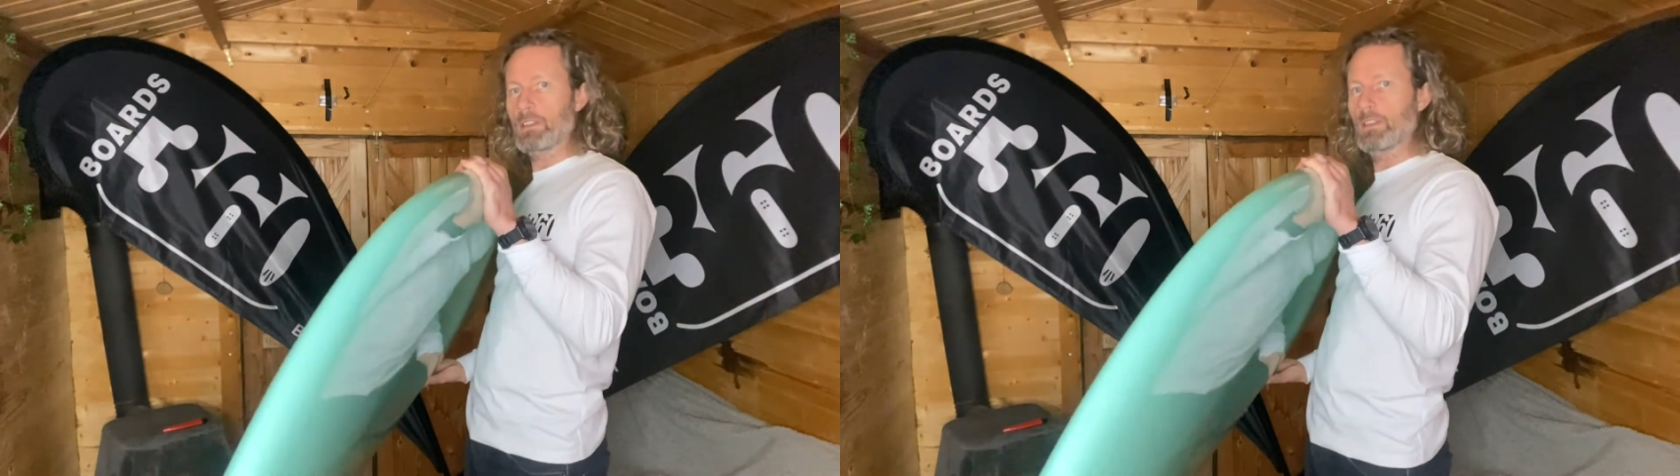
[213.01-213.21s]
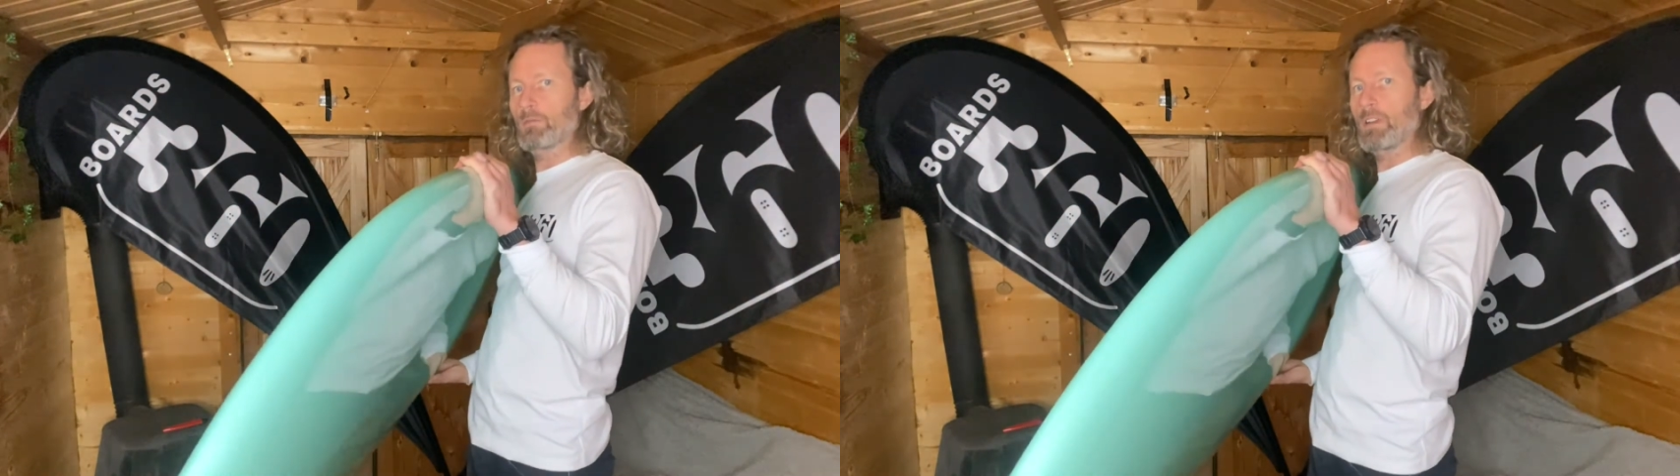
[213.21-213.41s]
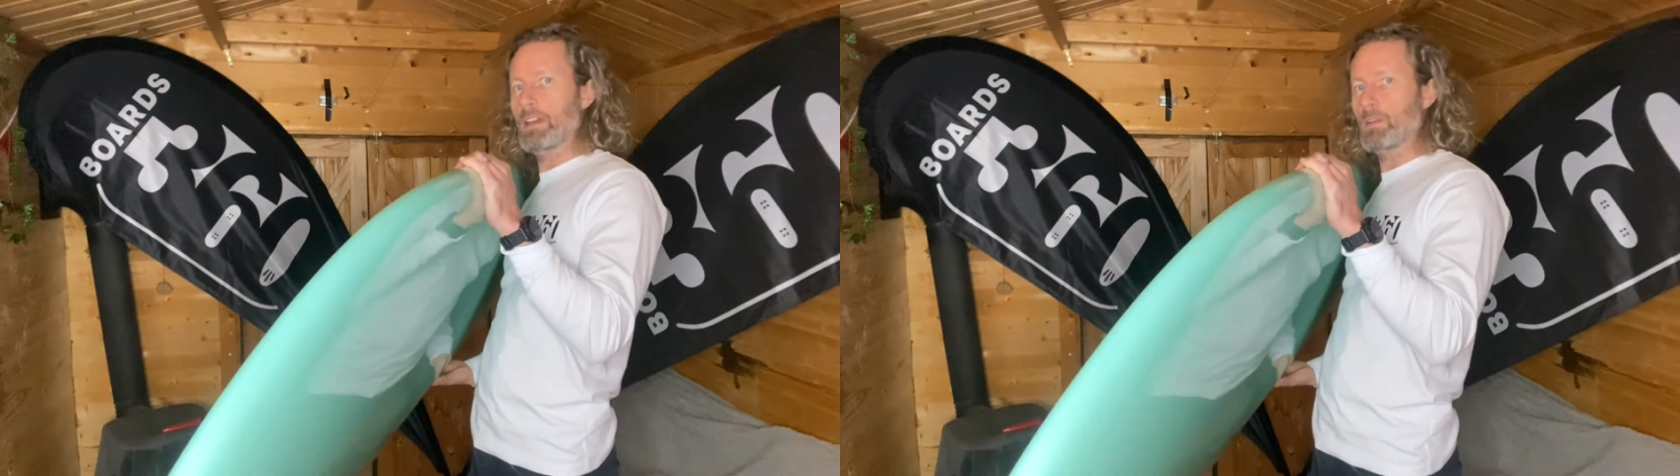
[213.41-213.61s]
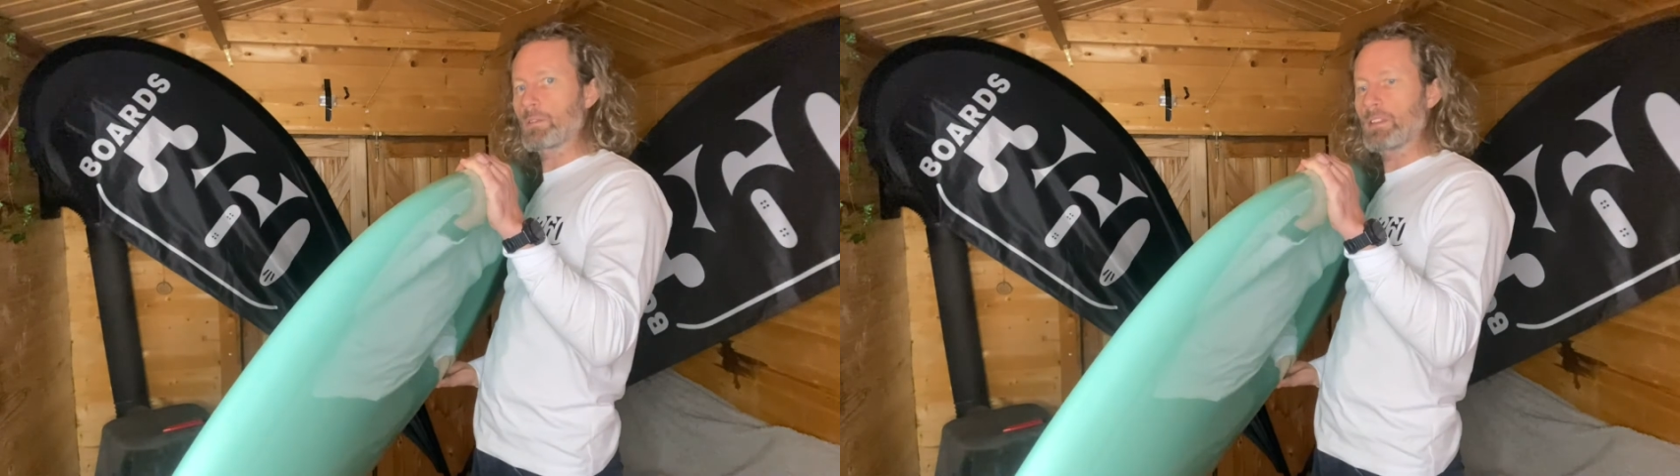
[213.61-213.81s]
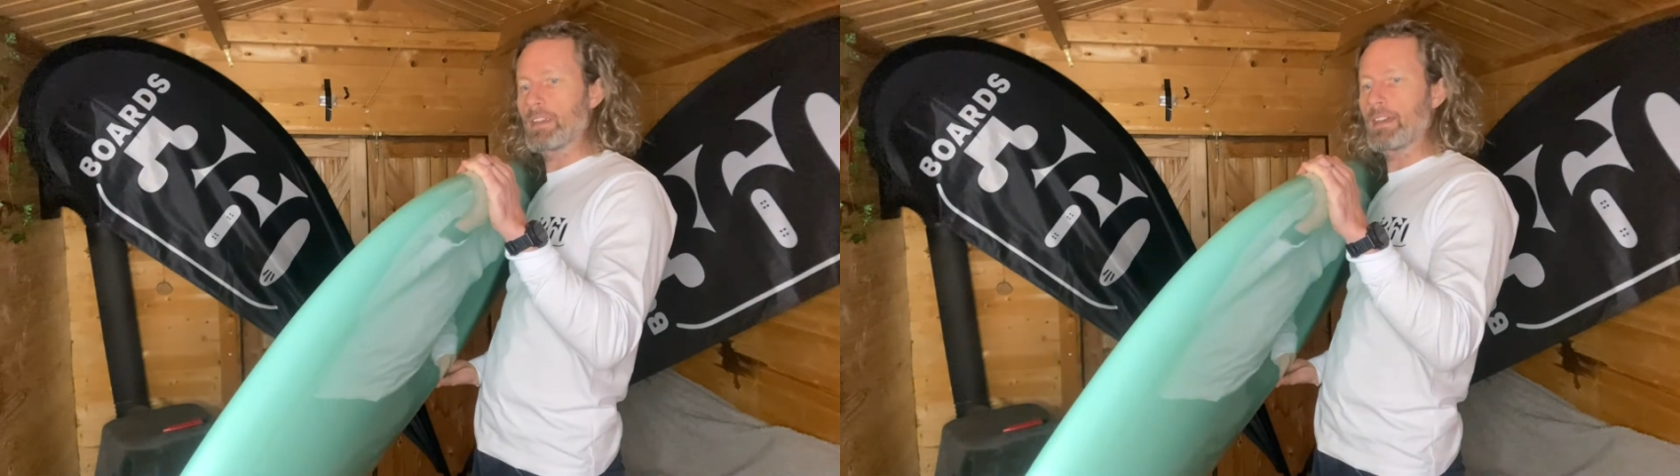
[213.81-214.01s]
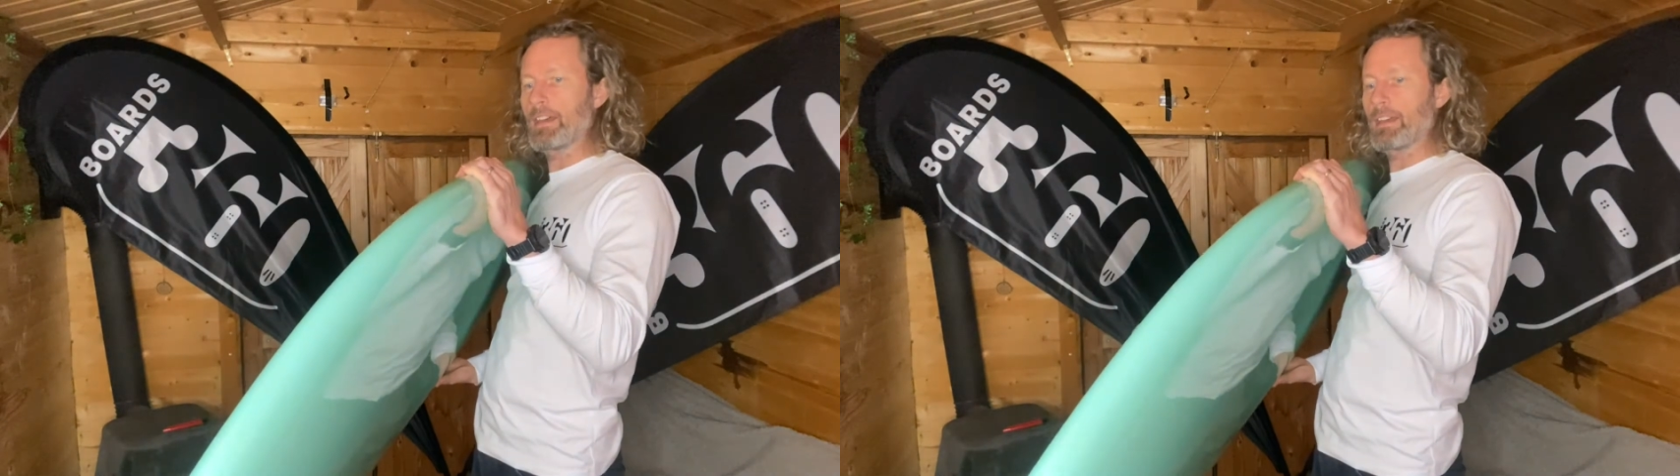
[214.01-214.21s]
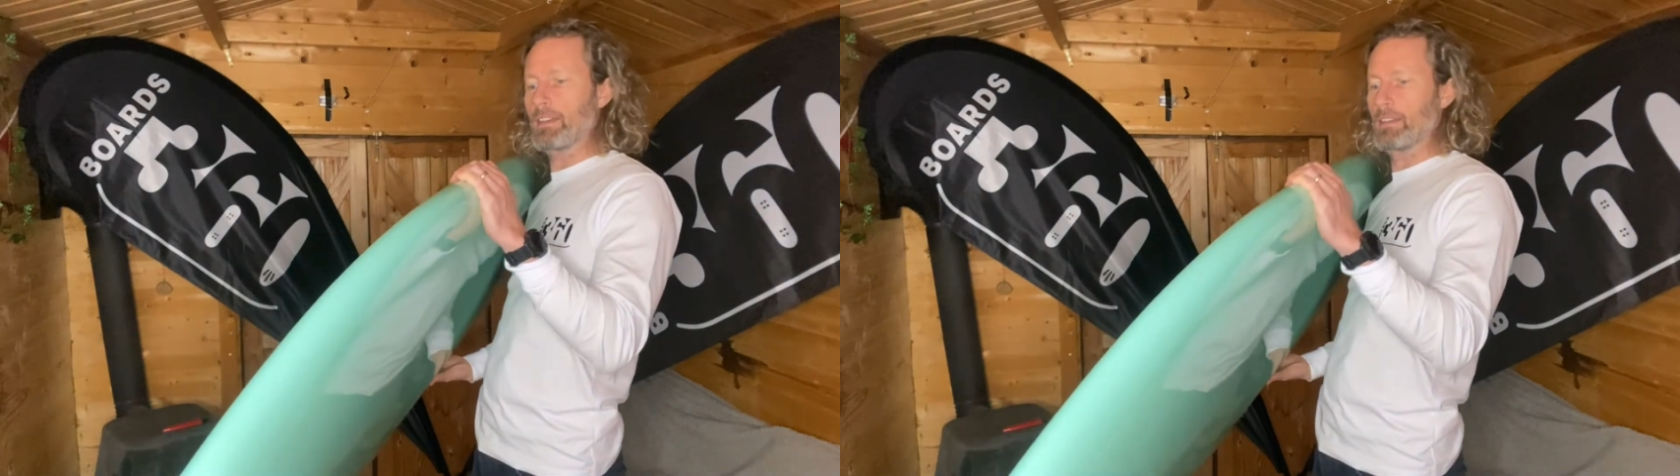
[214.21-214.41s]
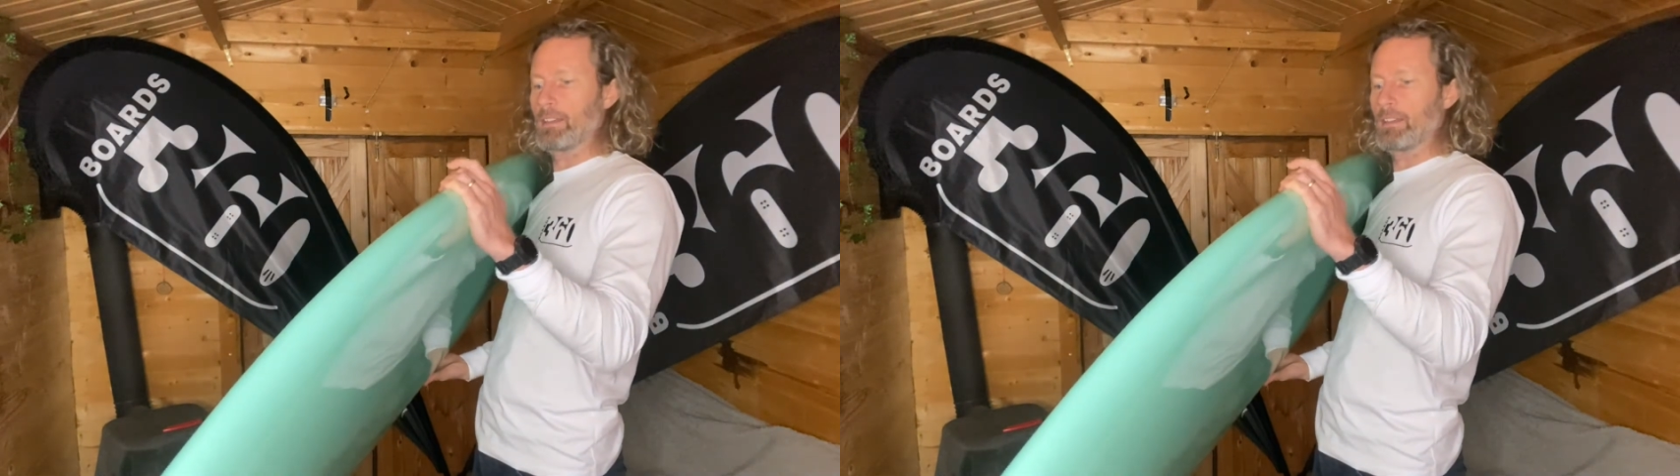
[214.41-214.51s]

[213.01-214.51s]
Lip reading: the rails there.